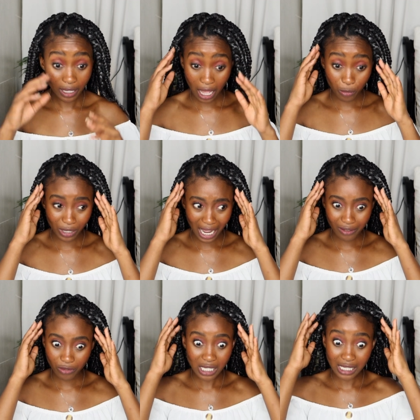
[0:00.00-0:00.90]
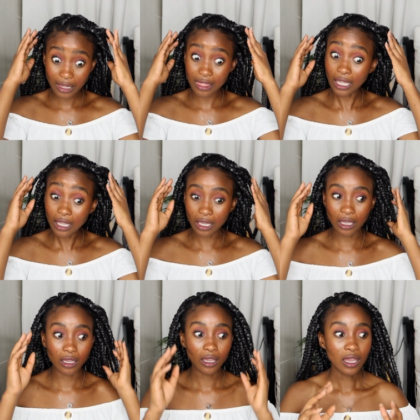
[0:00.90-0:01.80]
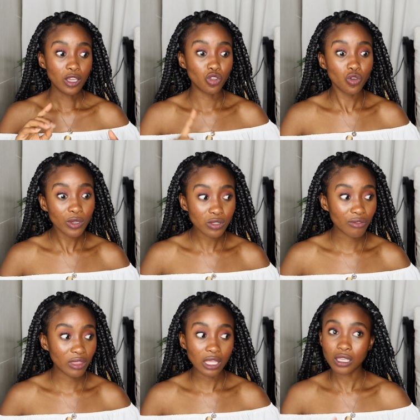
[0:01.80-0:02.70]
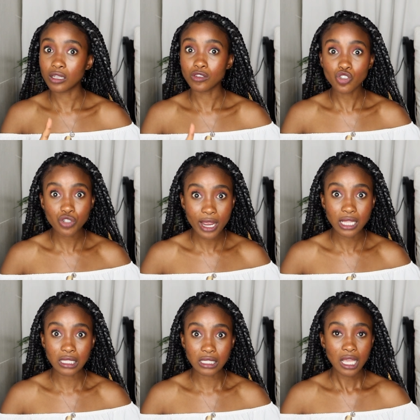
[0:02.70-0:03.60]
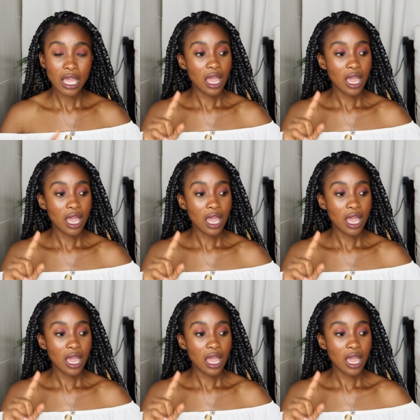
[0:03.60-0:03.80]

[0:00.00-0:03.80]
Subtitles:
I even say thinking, new ways of thinking, trends,